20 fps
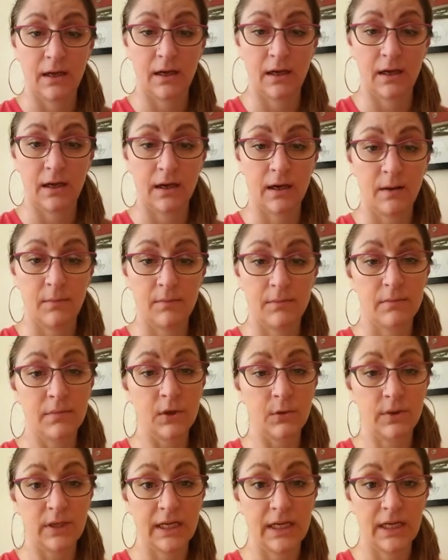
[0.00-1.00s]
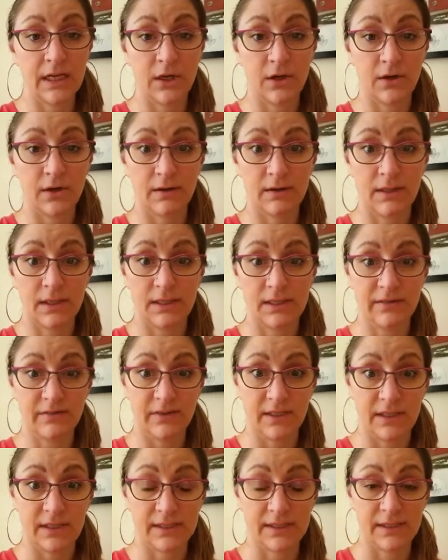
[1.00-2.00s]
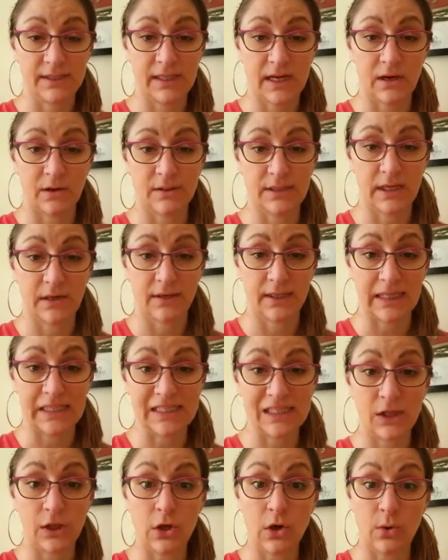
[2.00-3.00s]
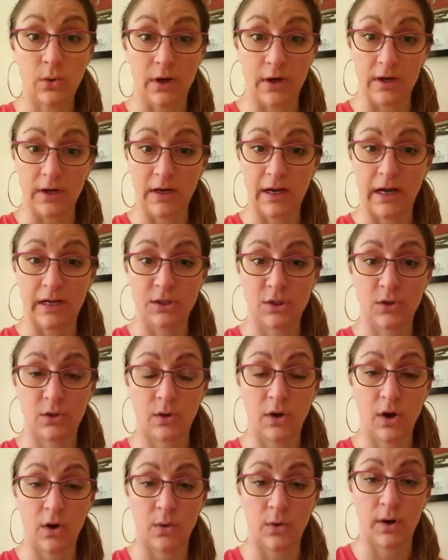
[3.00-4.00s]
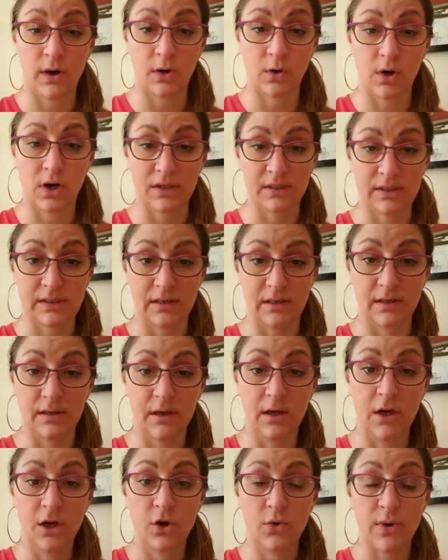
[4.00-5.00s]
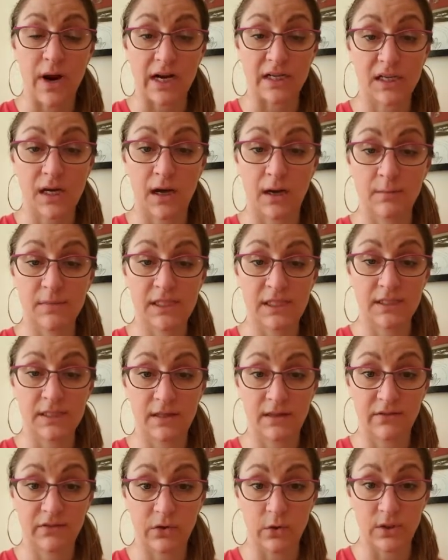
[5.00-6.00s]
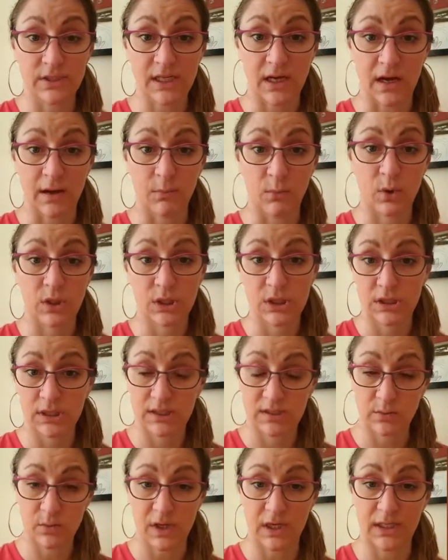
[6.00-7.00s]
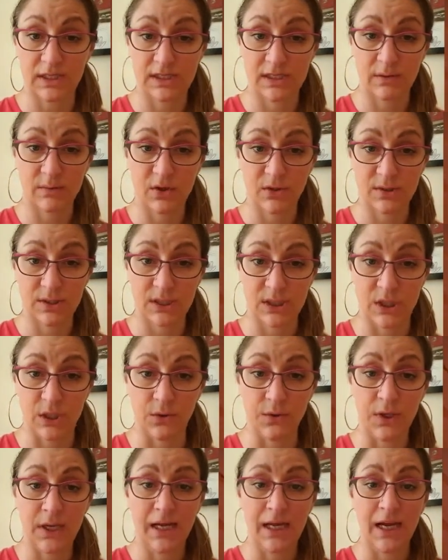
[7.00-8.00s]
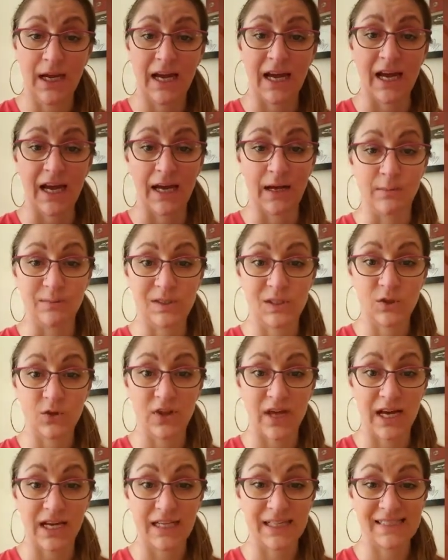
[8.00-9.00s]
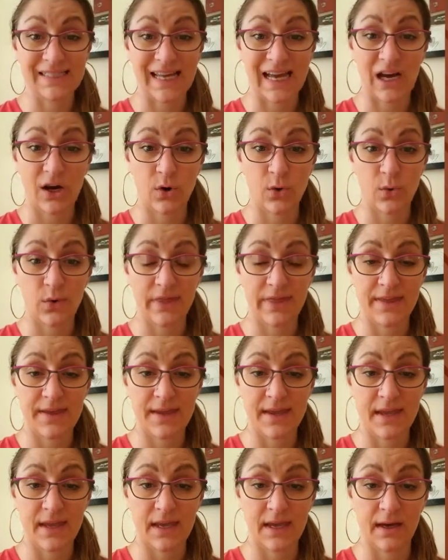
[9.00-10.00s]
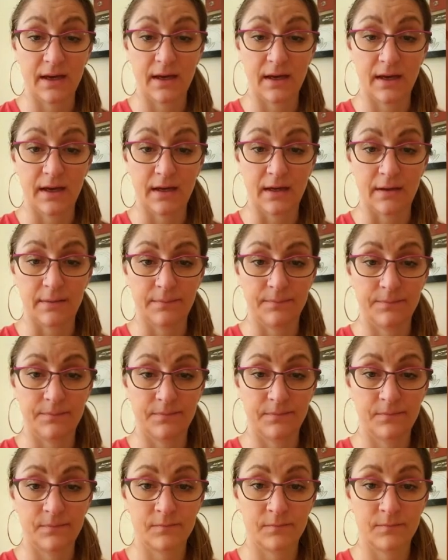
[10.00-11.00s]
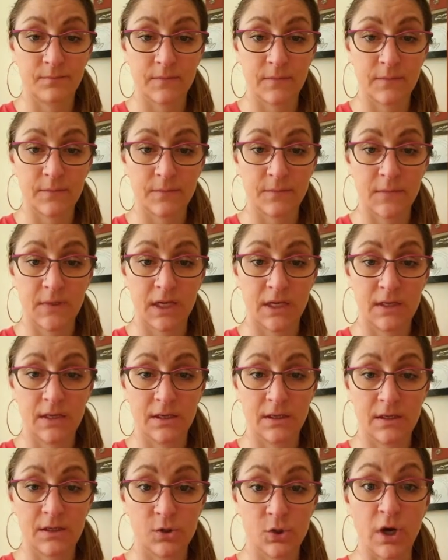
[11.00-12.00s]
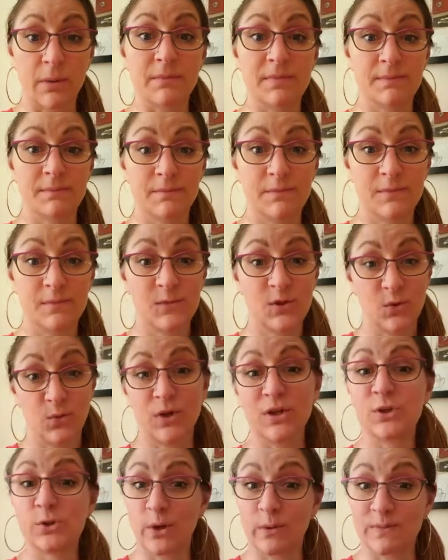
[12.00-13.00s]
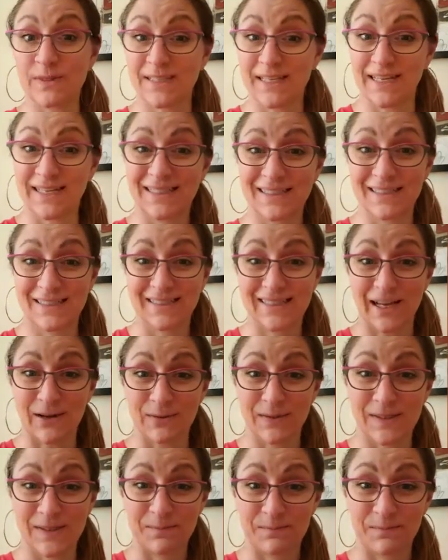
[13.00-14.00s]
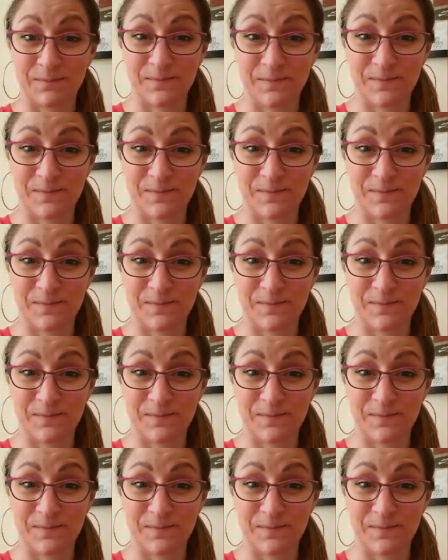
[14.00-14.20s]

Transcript: Um, you could hear the different sounds, how it gets lower as you go across the rack toms into the floor tom, which is what it's supposed to do. Um, so that is how the uh, drum, the wooden drumstick sounds.